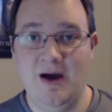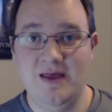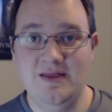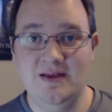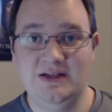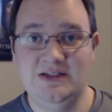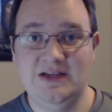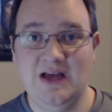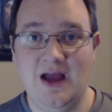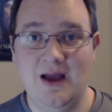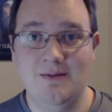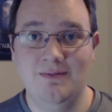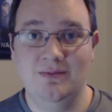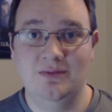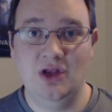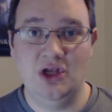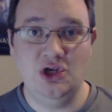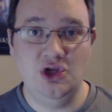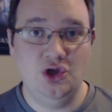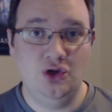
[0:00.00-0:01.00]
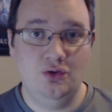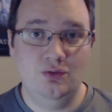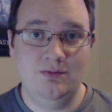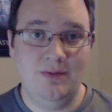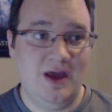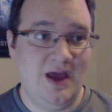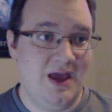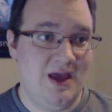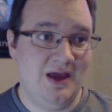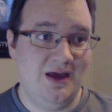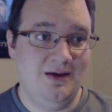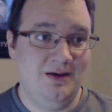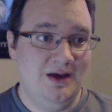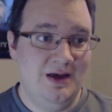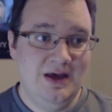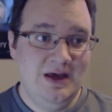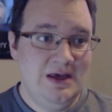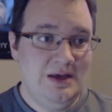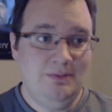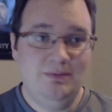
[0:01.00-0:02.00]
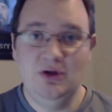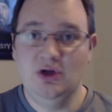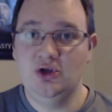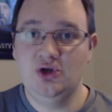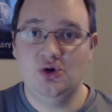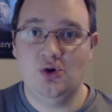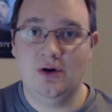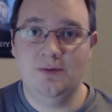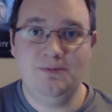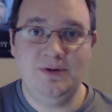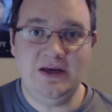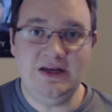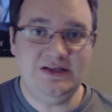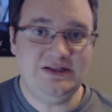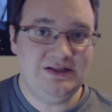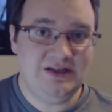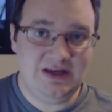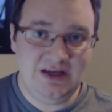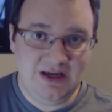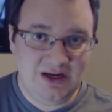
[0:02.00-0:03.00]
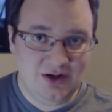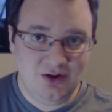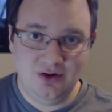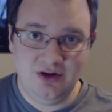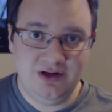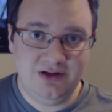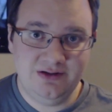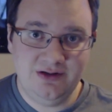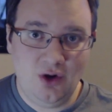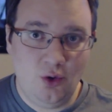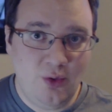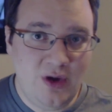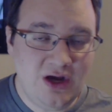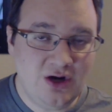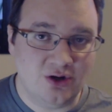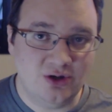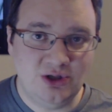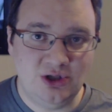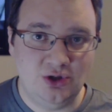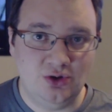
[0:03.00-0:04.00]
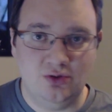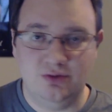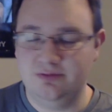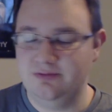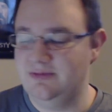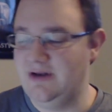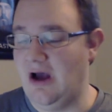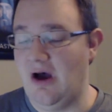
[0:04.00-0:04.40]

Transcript: by the time that you may build your PC here in a week or two.